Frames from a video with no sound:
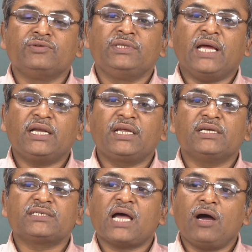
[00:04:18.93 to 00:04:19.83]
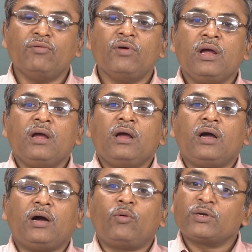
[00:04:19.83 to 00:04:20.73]
So, in that case how
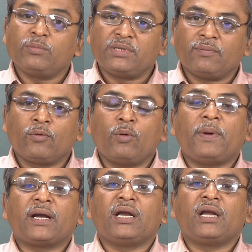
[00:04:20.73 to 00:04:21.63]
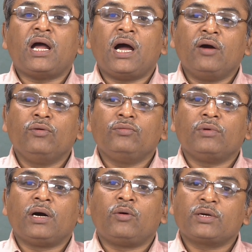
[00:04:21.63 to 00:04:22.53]
what will be the flow pattern, how
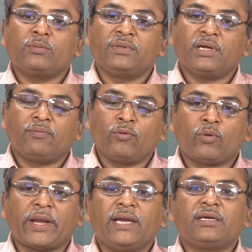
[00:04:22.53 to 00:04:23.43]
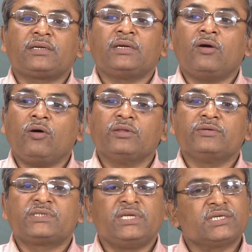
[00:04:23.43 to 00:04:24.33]
what will be the flow rate, all
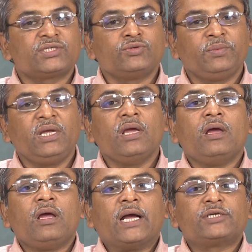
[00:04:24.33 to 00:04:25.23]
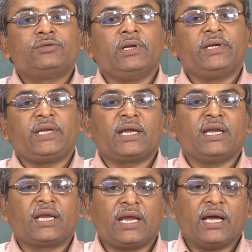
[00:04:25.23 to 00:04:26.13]
those things to be actually
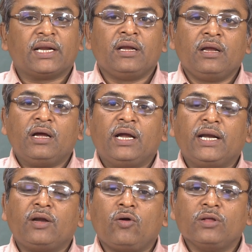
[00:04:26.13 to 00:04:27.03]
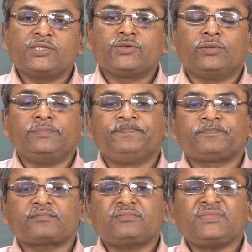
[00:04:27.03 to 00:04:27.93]
taken care and also
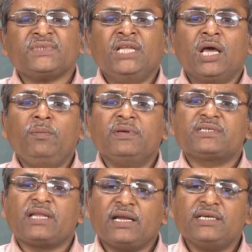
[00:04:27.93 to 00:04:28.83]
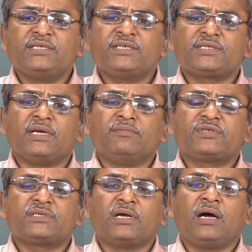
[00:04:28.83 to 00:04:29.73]
there will be slurry
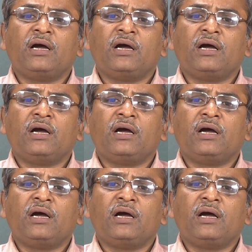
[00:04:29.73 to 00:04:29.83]
systems